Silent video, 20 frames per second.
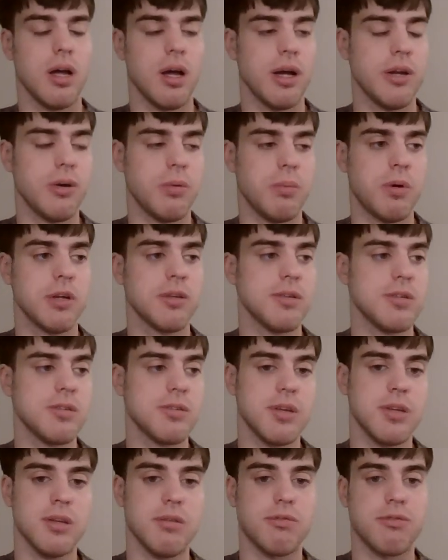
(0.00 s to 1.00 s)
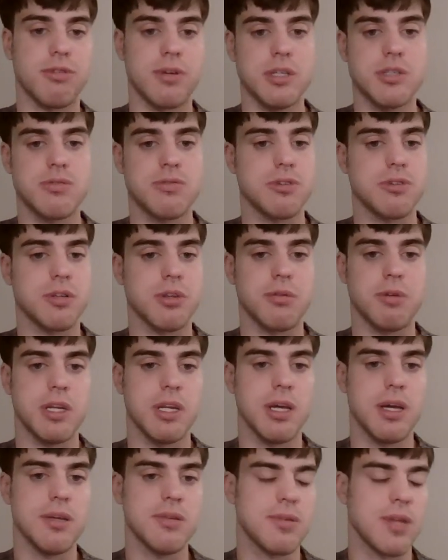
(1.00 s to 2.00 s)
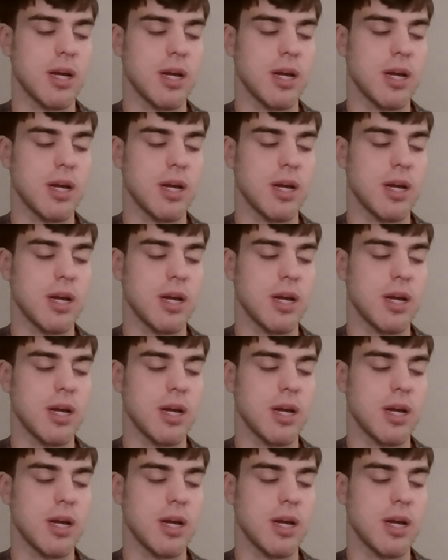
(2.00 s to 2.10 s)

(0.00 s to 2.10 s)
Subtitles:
I don't want it to sit in the fridge for 3 days.